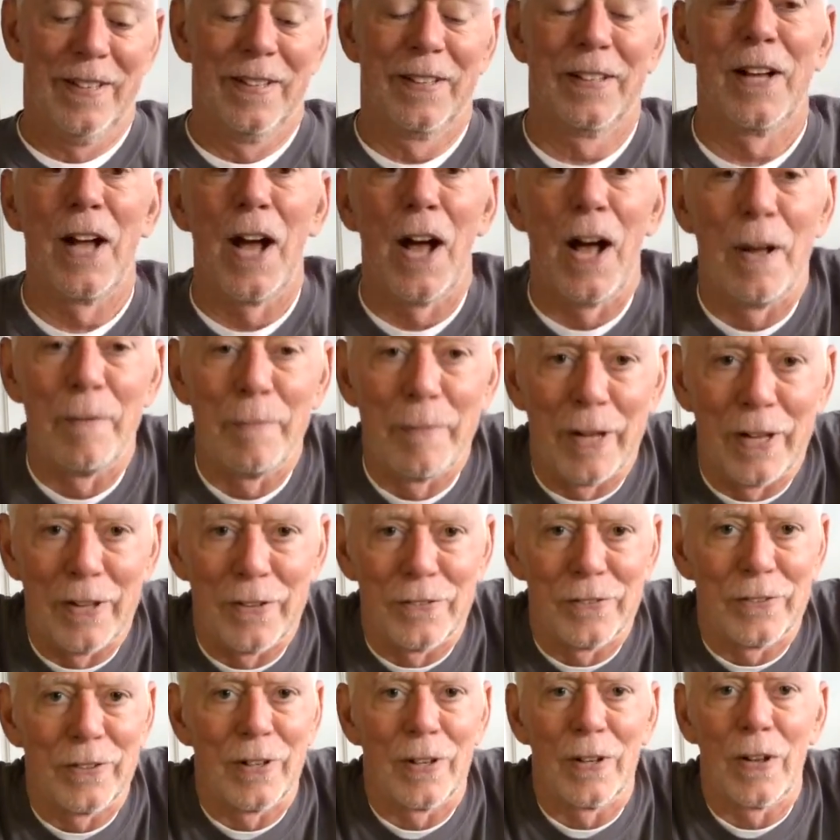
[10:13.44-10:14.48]

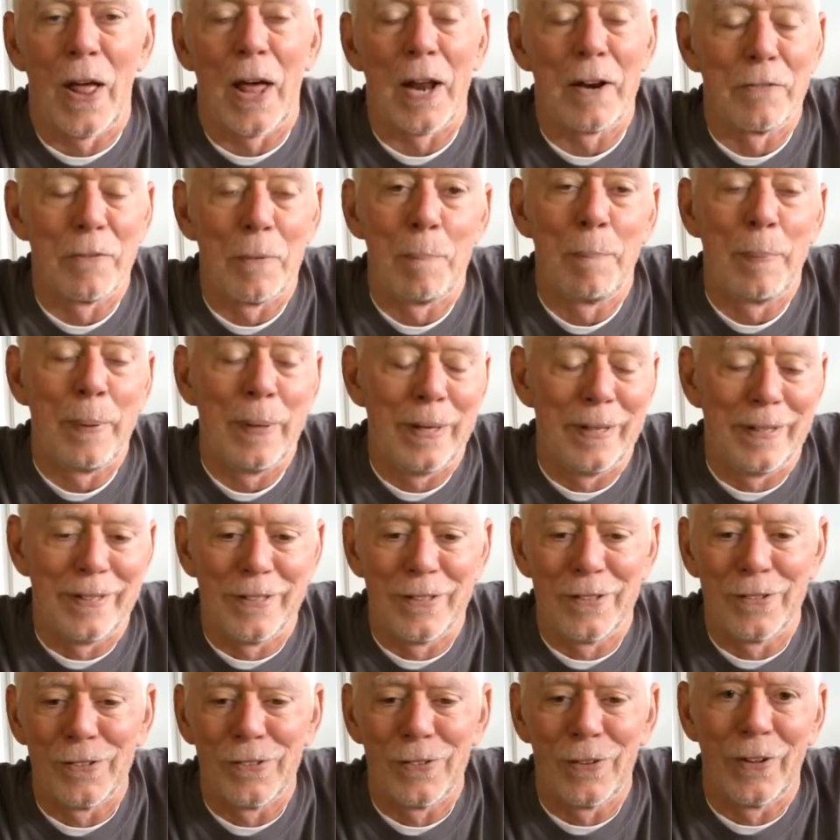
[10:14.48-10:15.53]
comments and a lot of
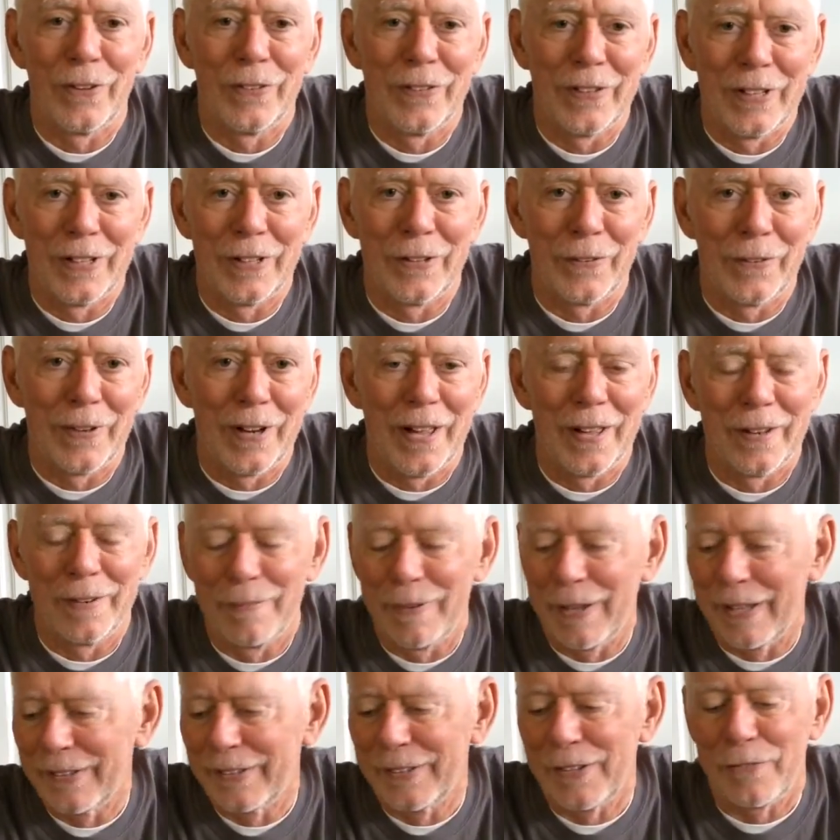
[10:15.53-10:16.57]
opinions on the internet
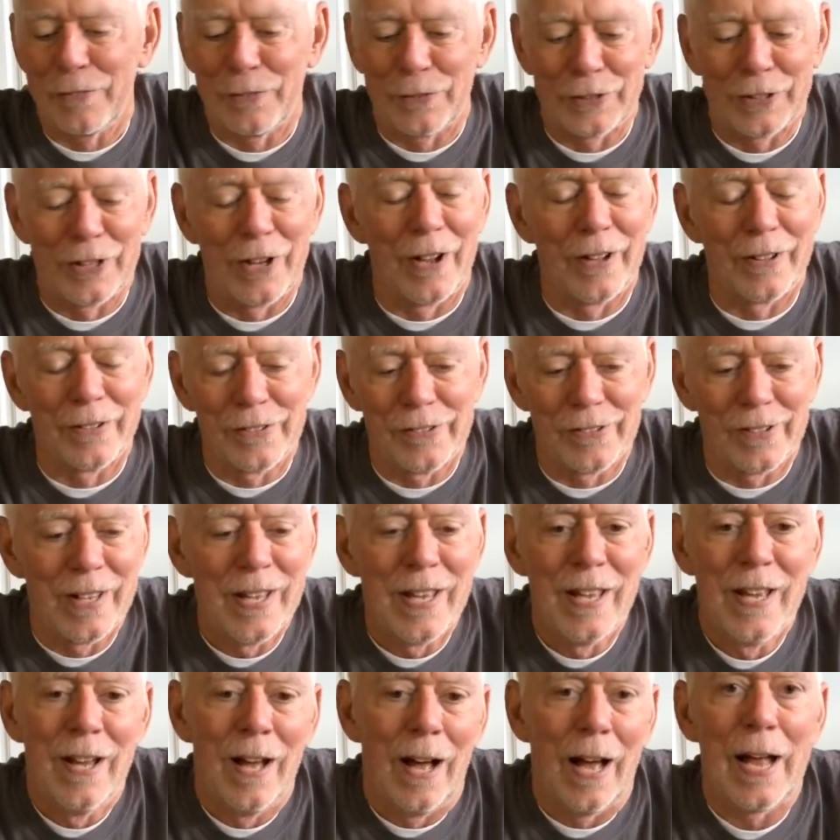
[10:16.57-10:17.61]
about different guns.
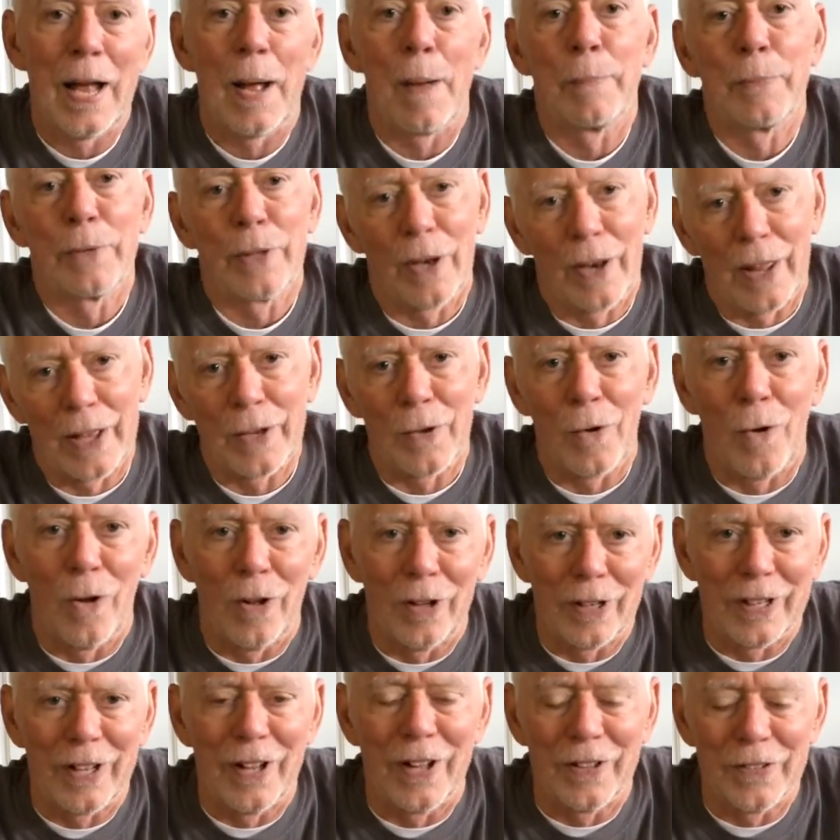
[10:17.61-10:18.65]
I happen to like
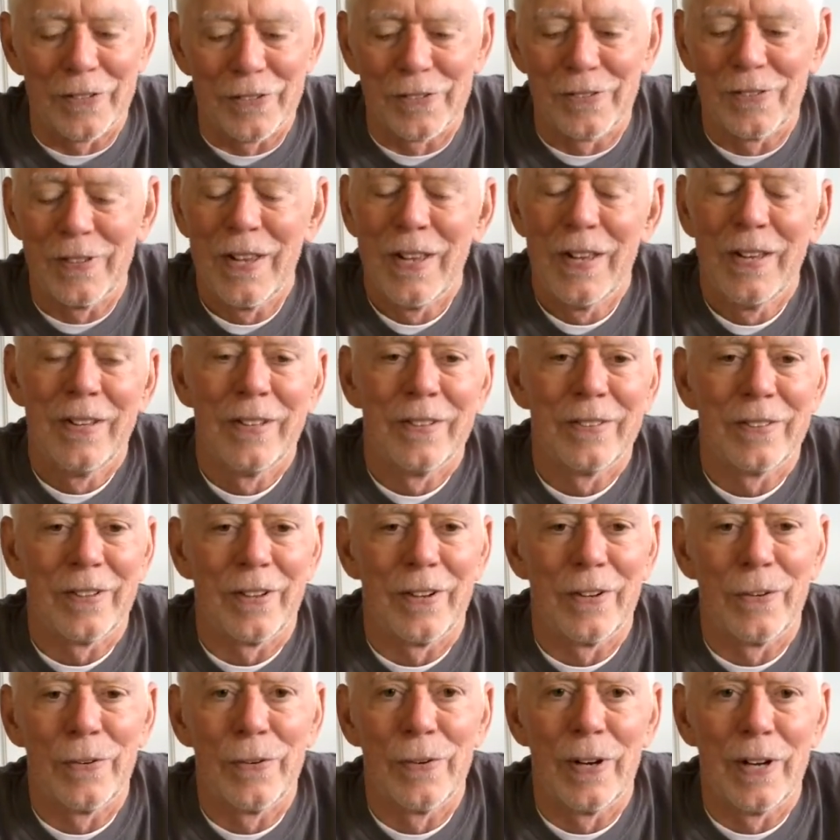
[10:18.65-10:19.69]
all guns,
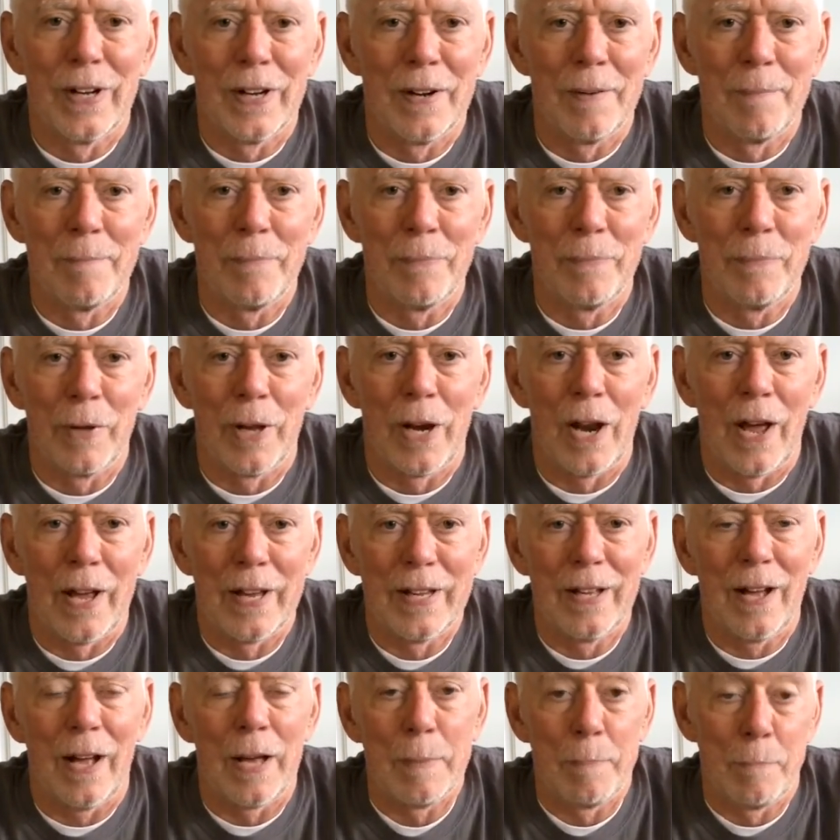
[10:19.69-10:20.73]
so but
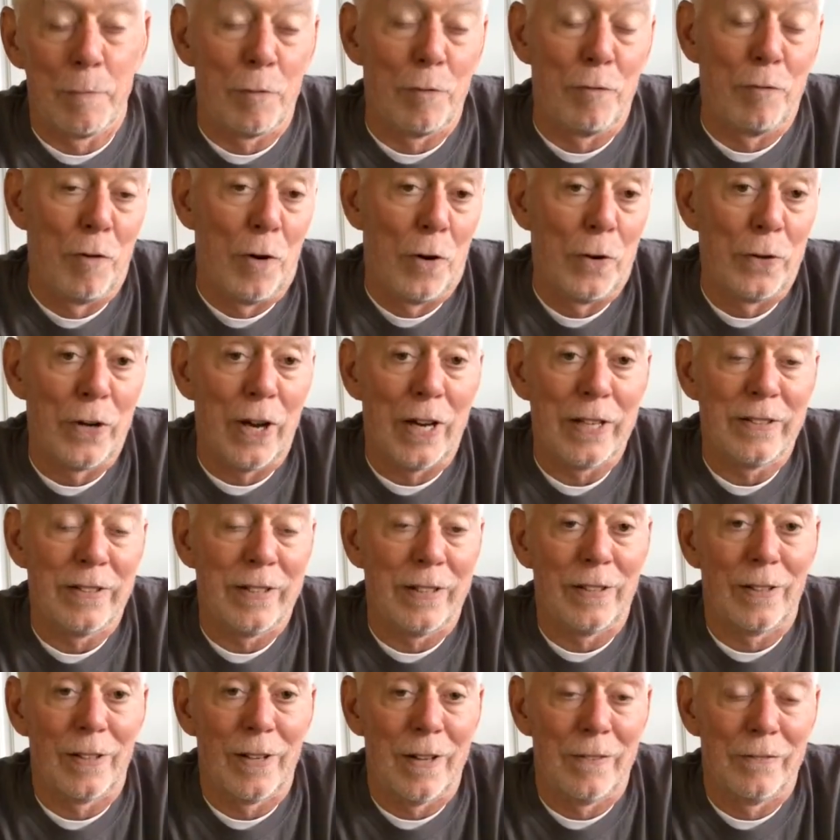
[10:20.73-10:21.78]
I prefer
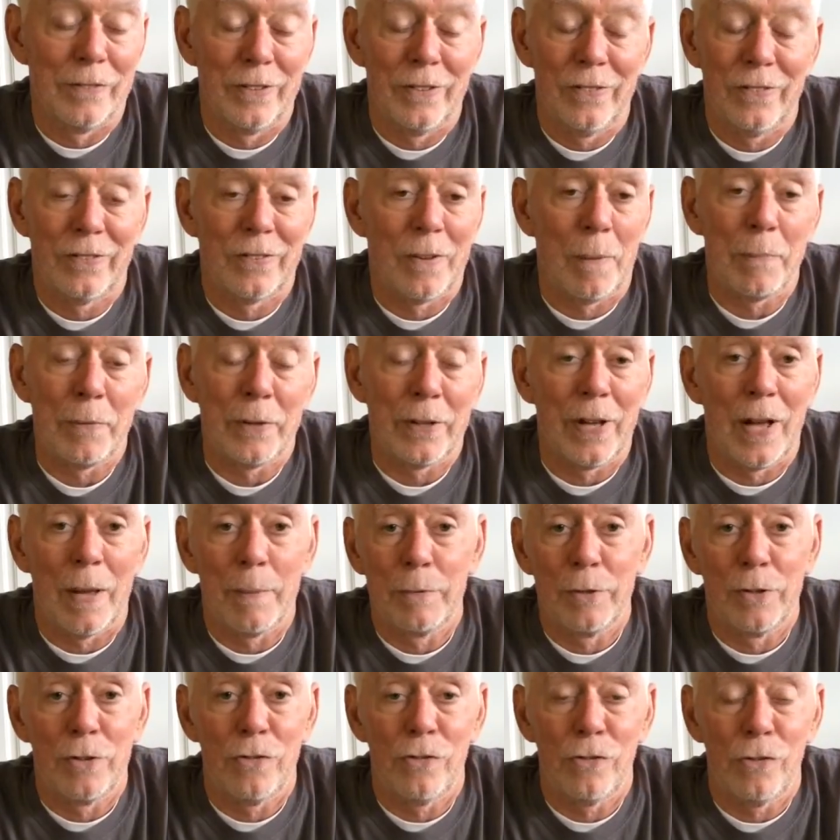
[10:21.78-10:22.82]
1911, something I've
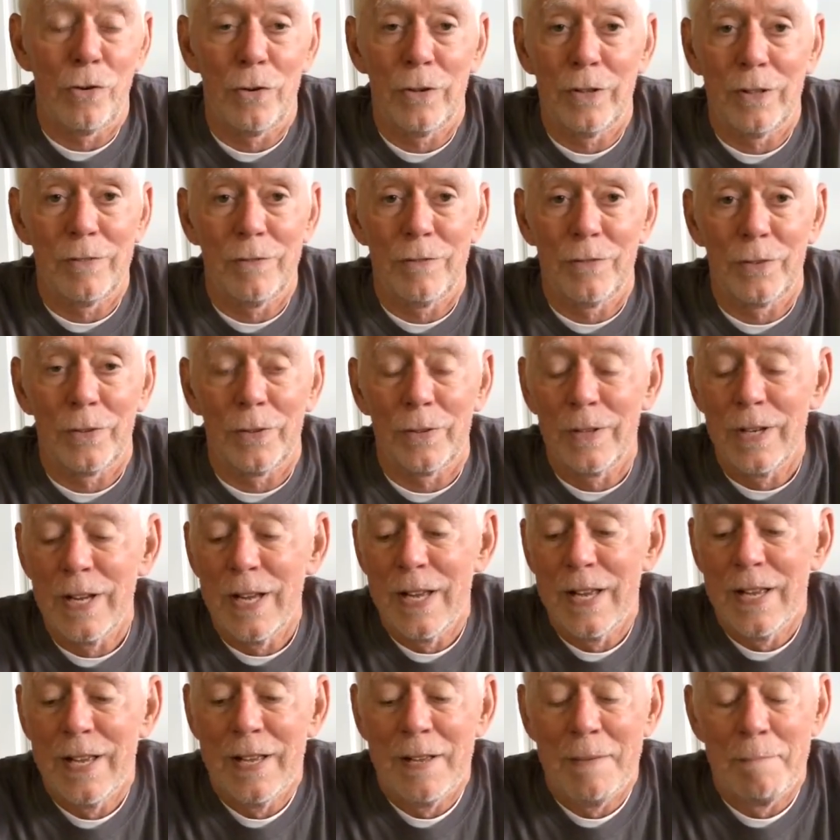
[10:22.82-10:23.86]
been shooting for
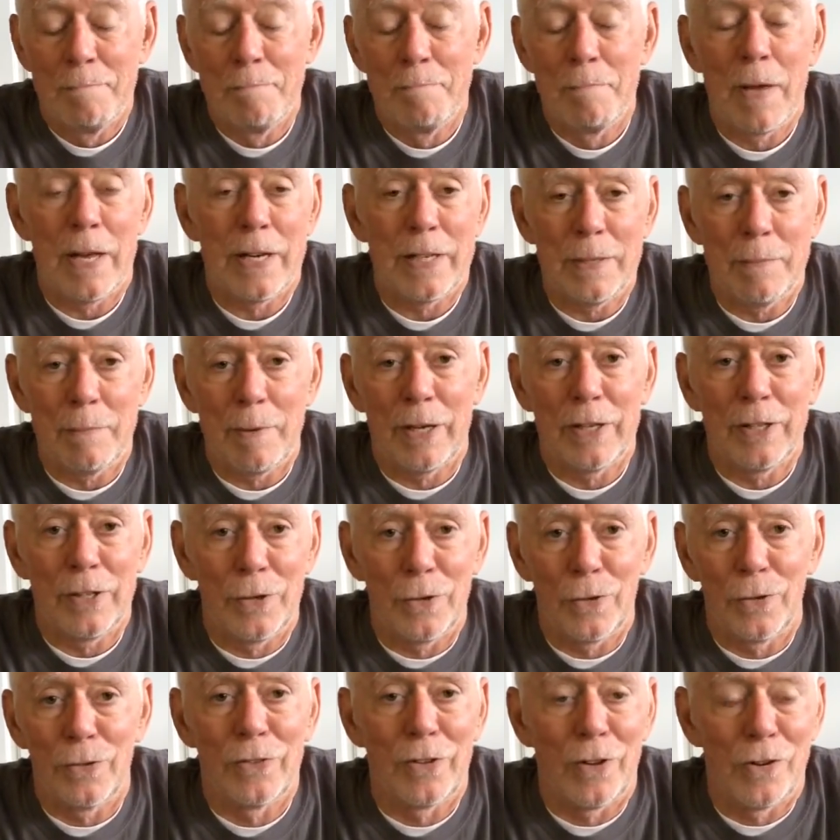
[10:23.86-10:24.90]
many, many
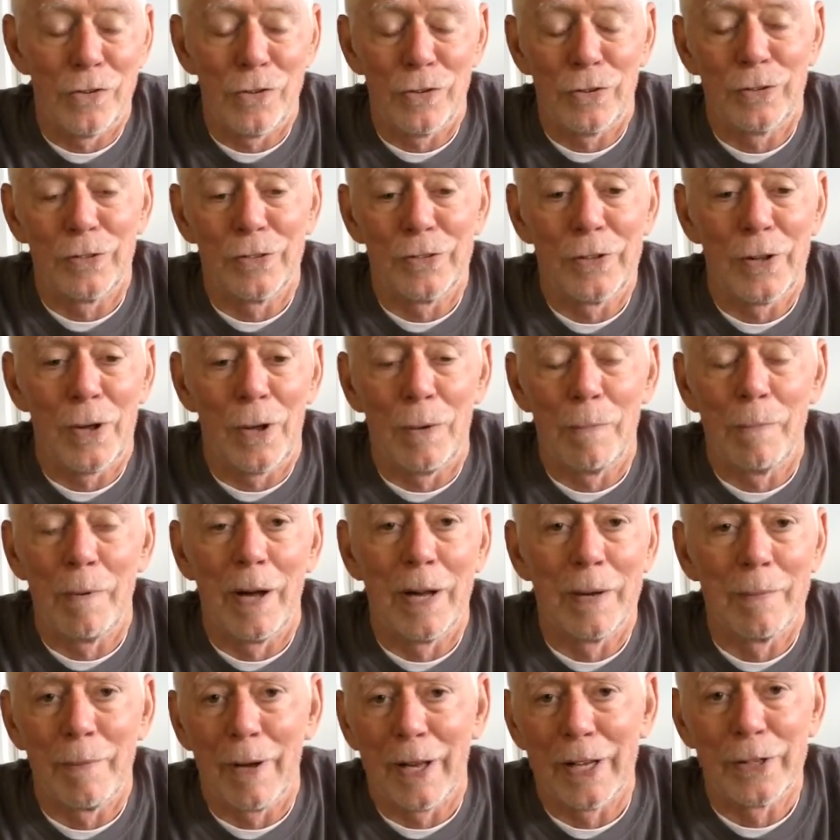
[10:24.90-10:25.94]
years, as you can tell
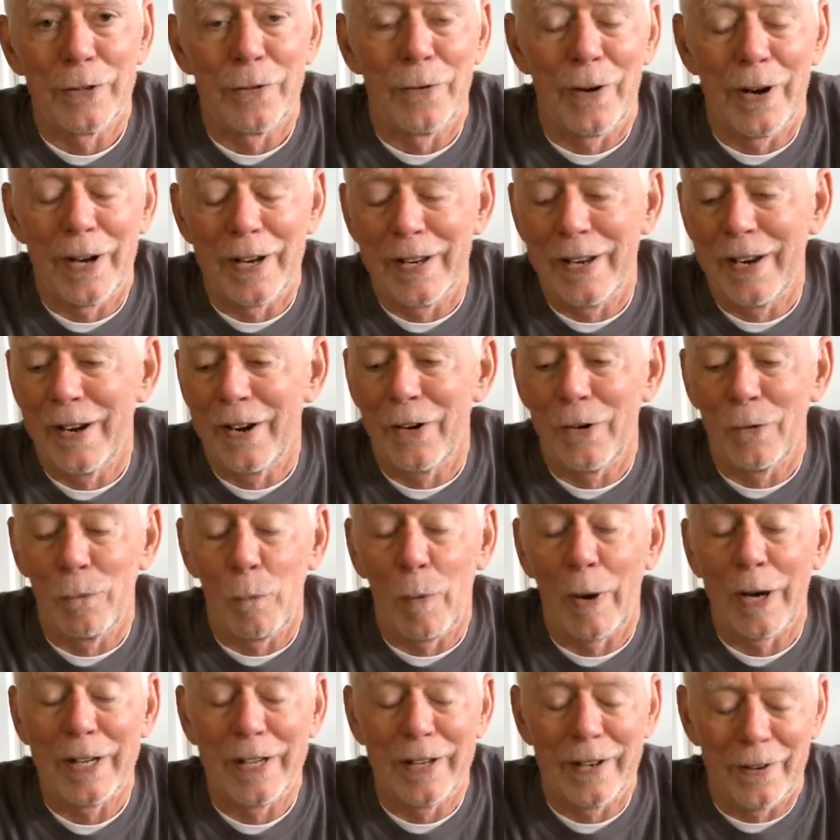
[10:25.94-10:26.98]
by my gray hair,
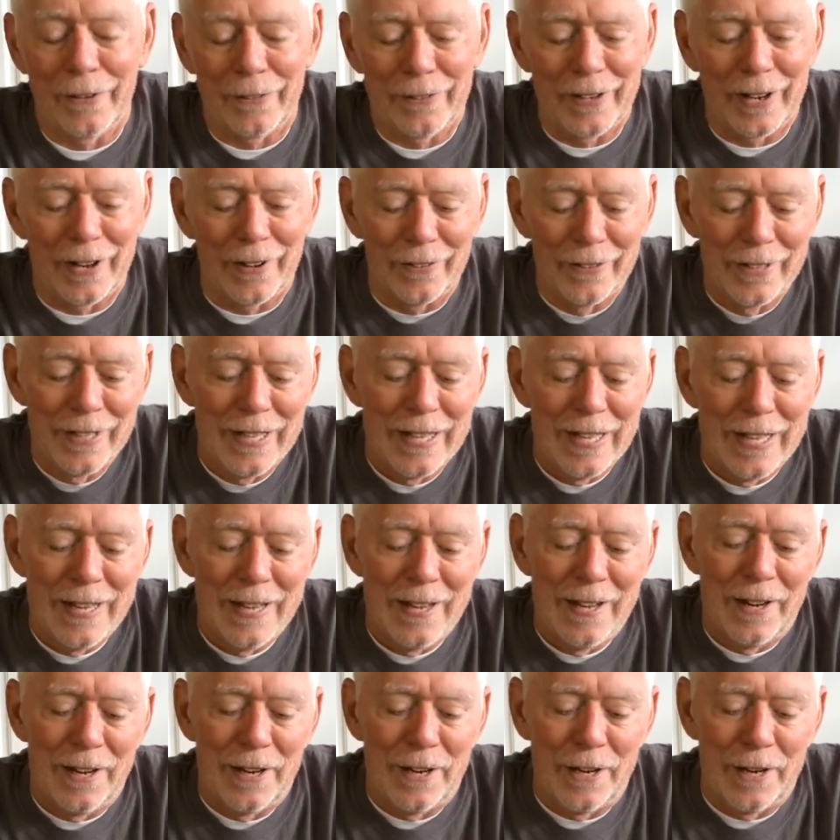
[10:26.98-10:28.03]
white hair
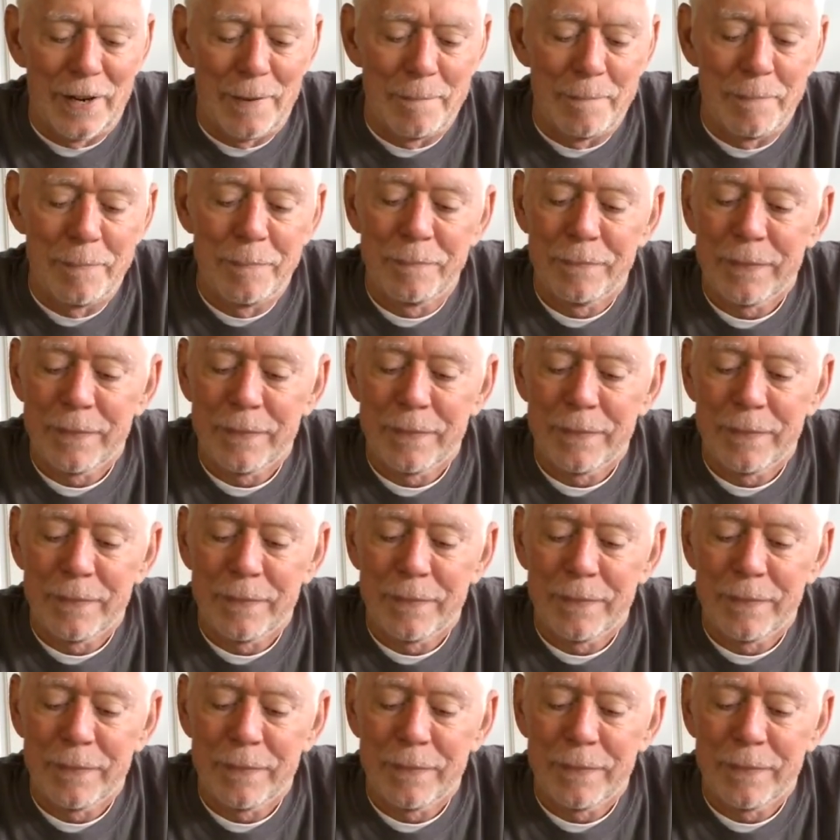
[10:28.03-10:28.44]
now.